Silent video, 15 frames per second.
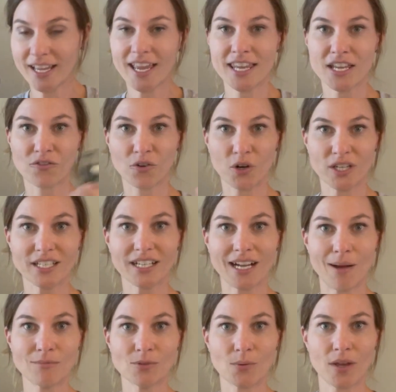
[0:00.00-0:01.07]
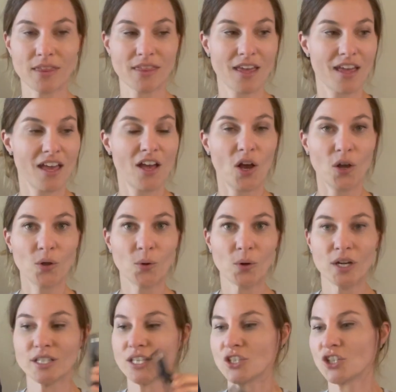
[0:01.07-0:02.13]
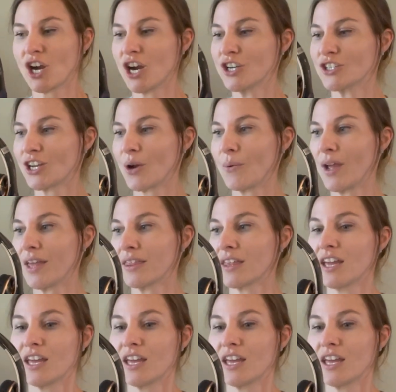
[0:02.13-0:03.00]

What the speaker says: And of course it comes with a cord to charge it with.